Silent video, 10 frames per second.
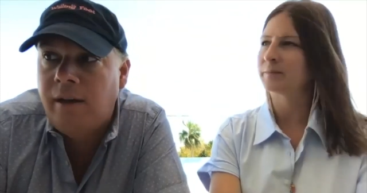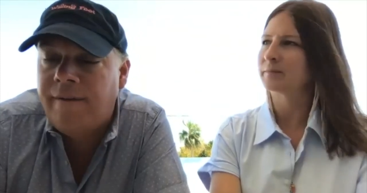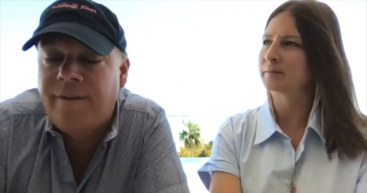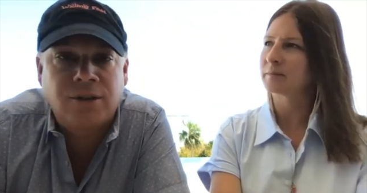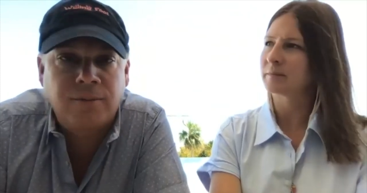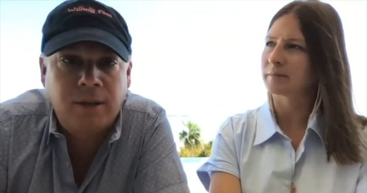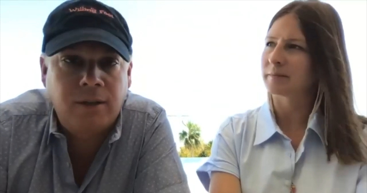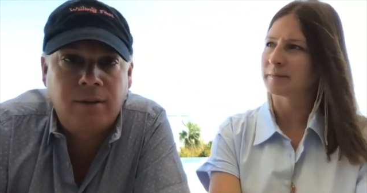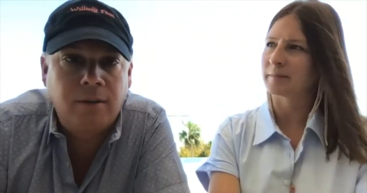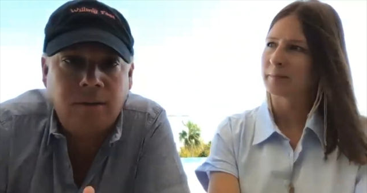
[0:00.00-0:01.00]

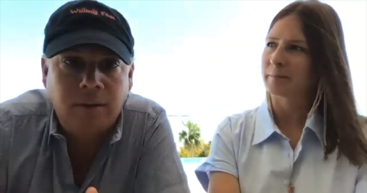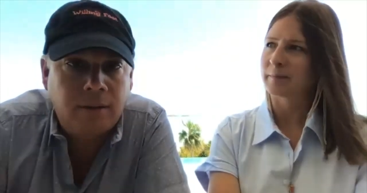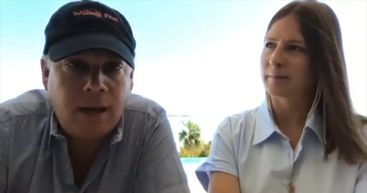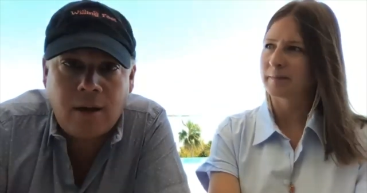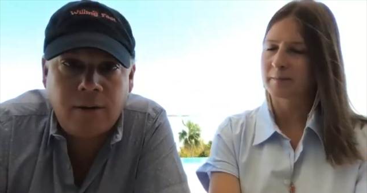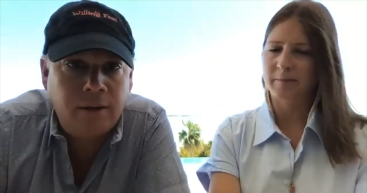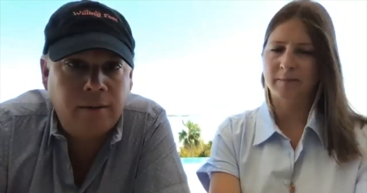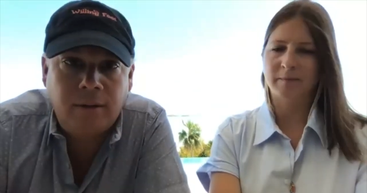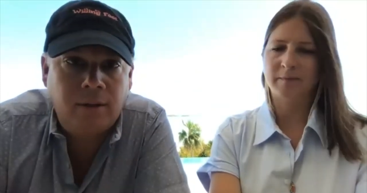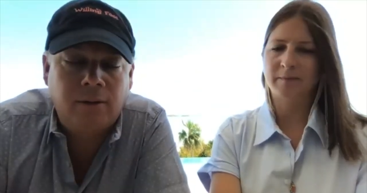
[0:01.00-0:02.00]
Speaker 1: fisherman down in
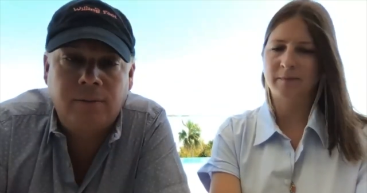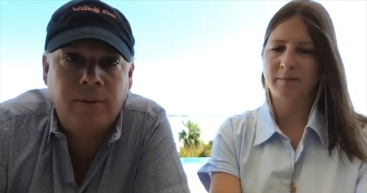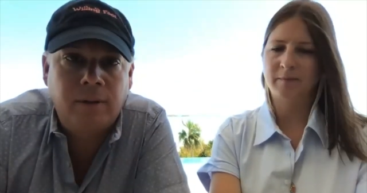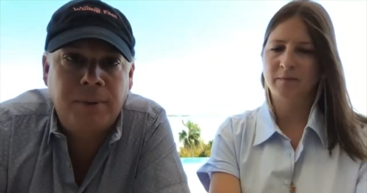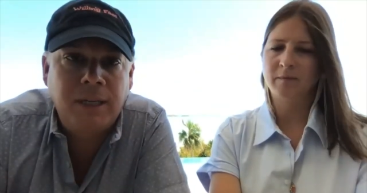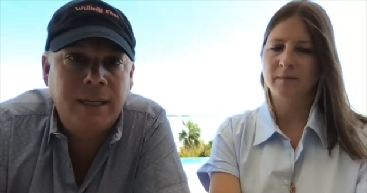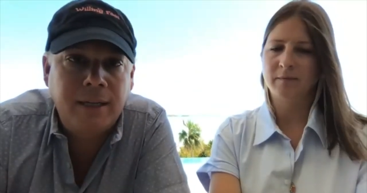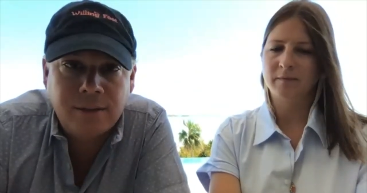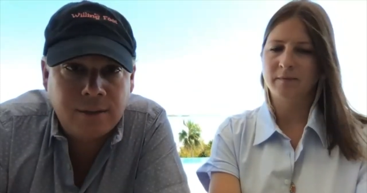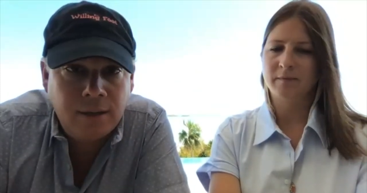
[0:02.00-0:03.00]
you know in
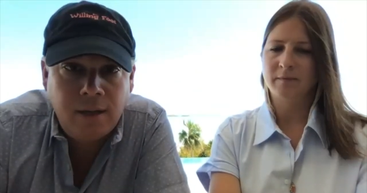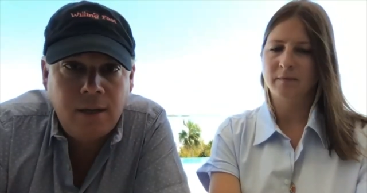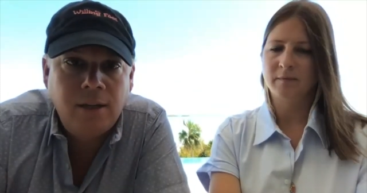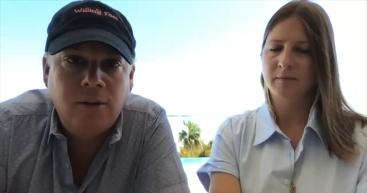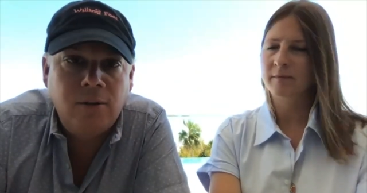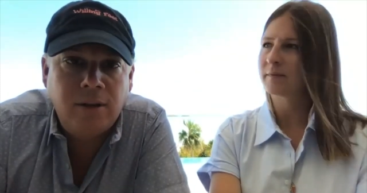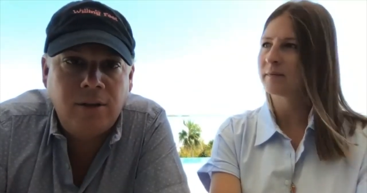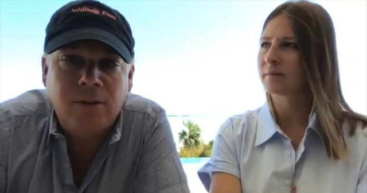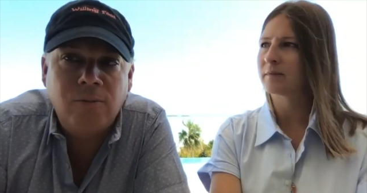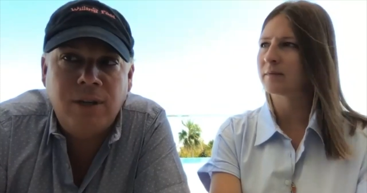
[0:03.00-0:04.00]
Belize. Okay. You, you
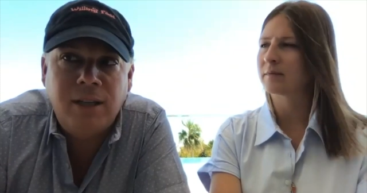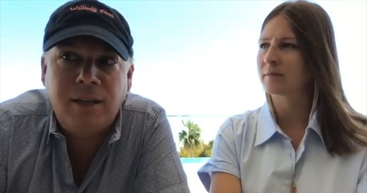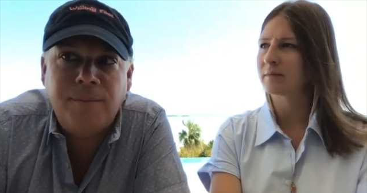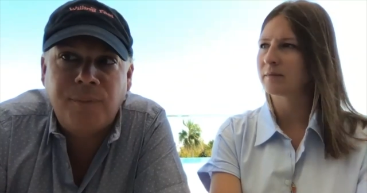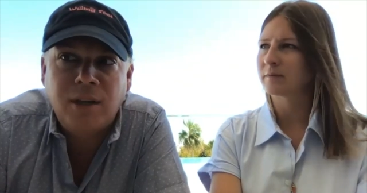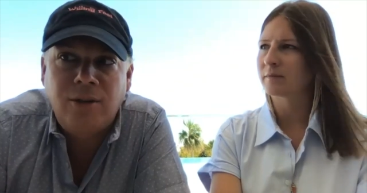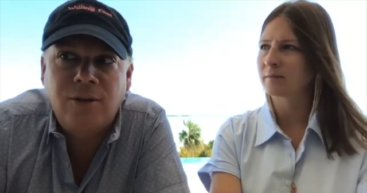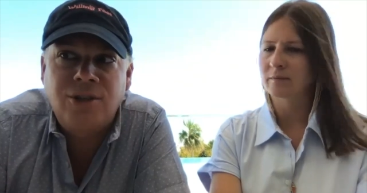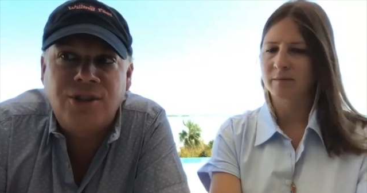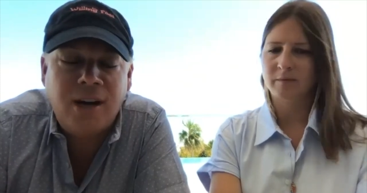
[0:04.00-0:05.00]
really you can
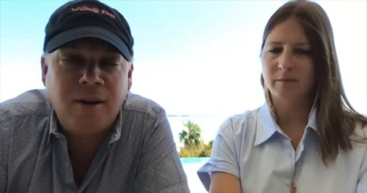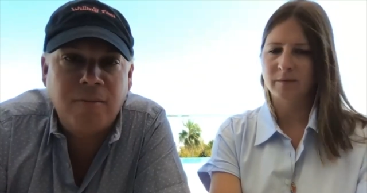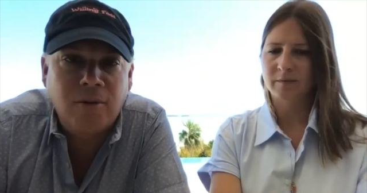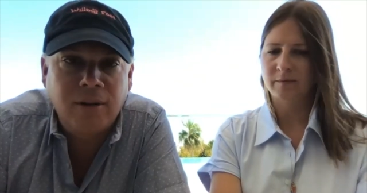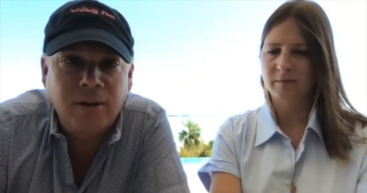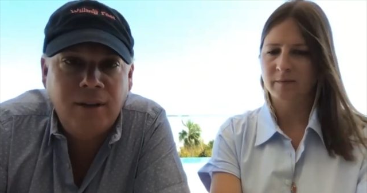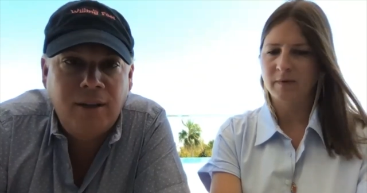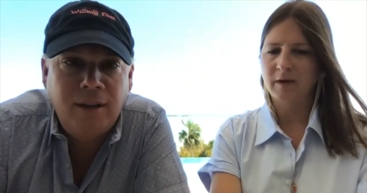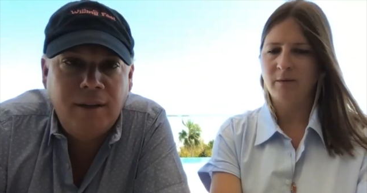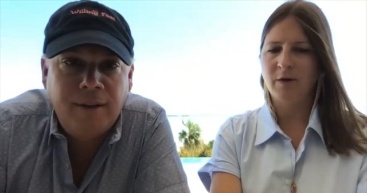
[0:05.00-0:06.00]
share more.
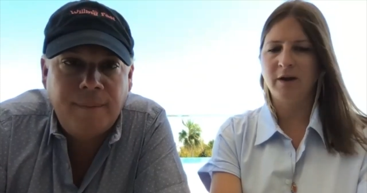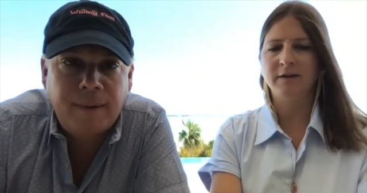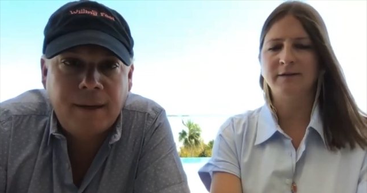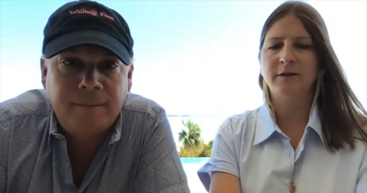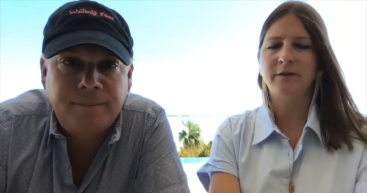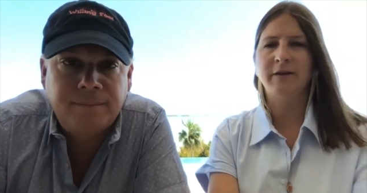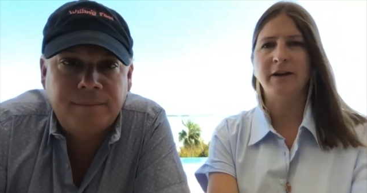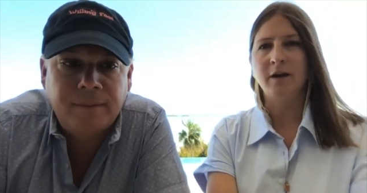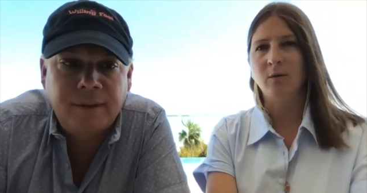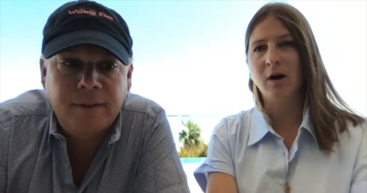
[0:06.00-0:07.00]
Speaker 2: And we could also do
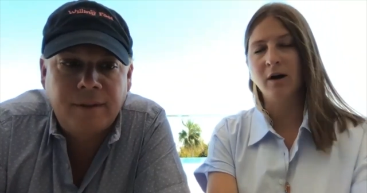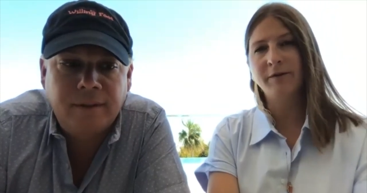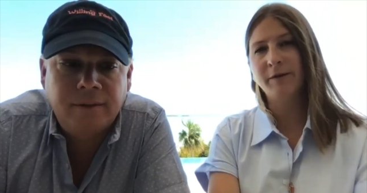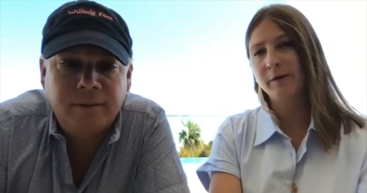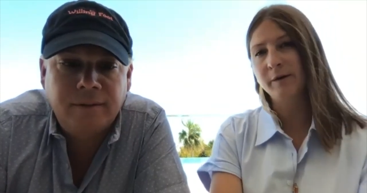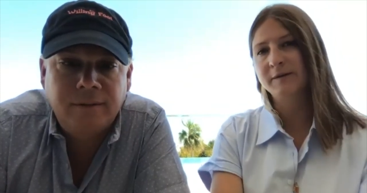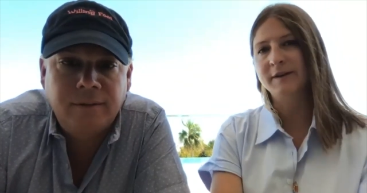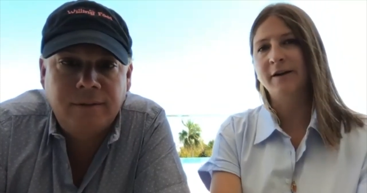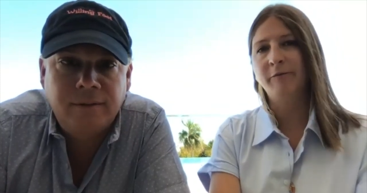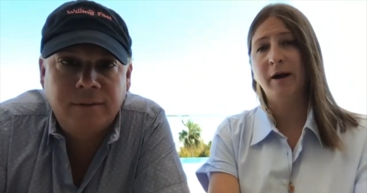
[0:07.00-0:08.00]
video walkthroughs
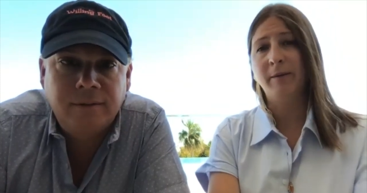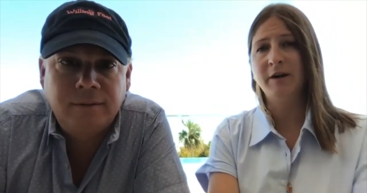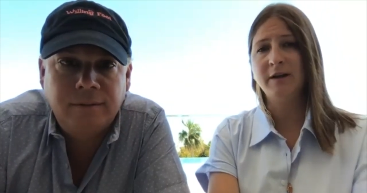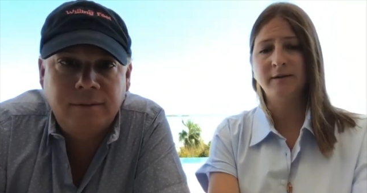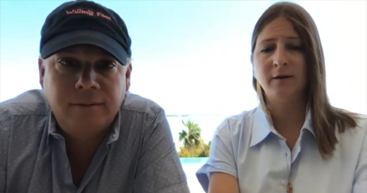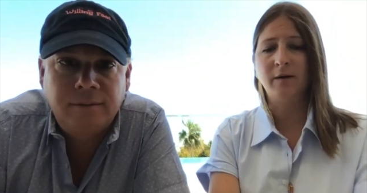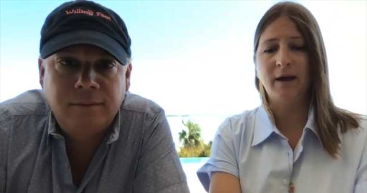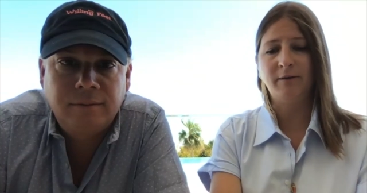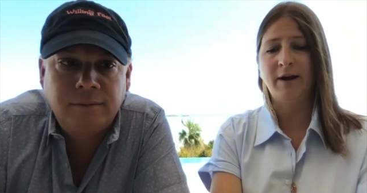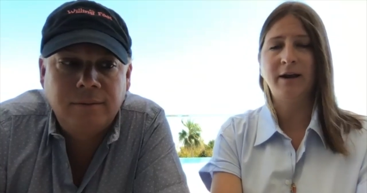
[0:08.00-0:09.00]
of properties. So
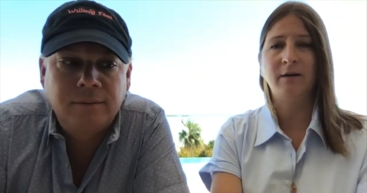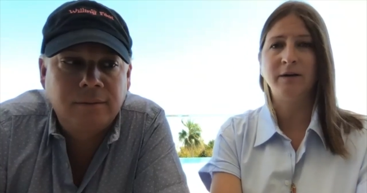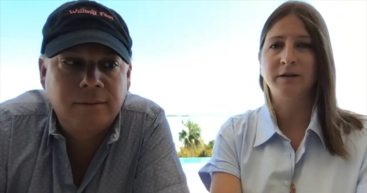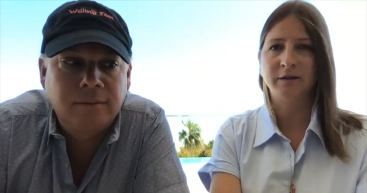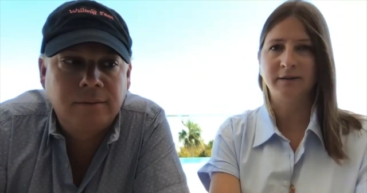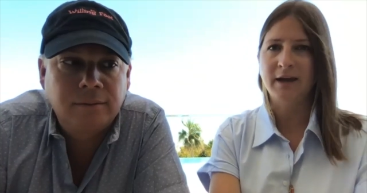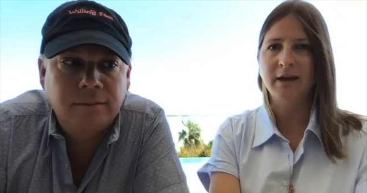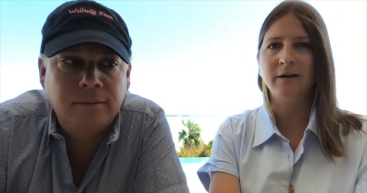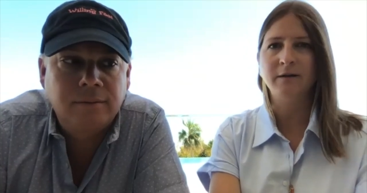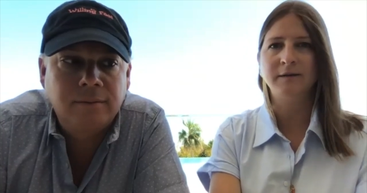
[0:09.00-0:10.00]
right now we're in Turks and
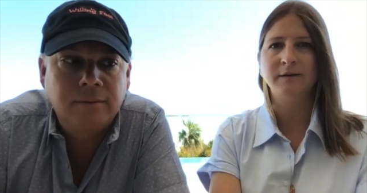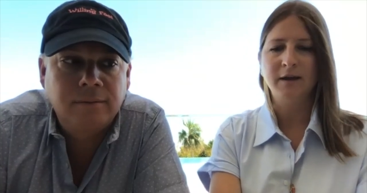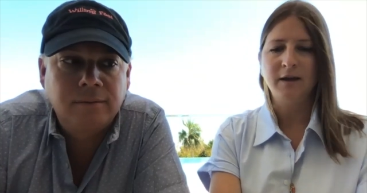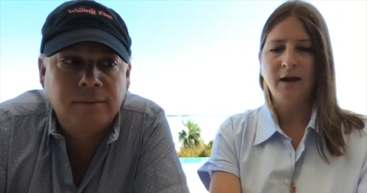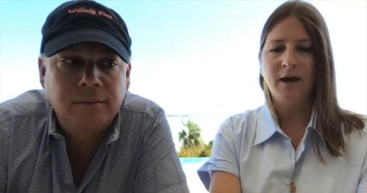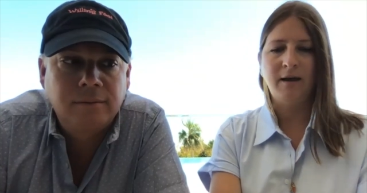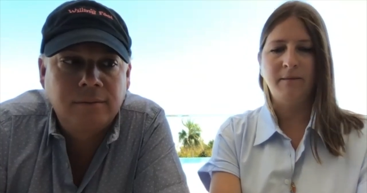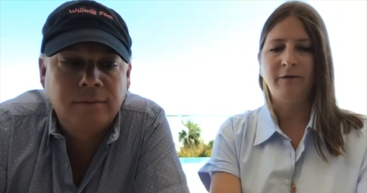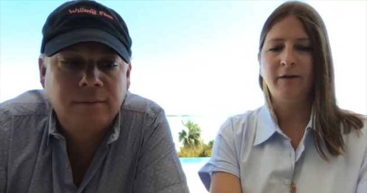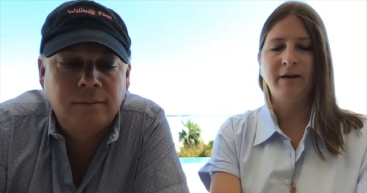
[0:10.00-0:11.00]
Caicos. Um,
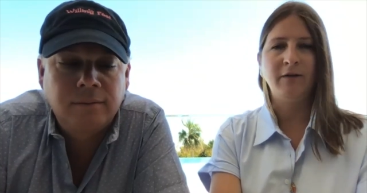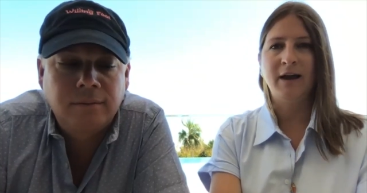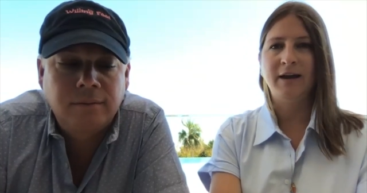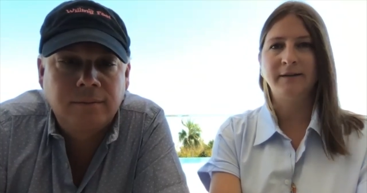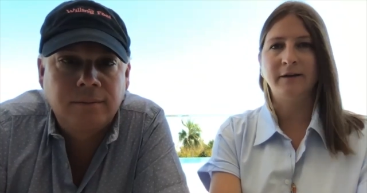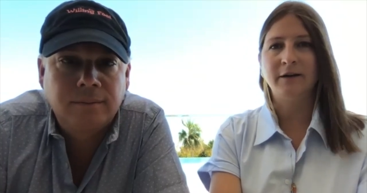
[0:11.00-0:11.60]
if we have clients that are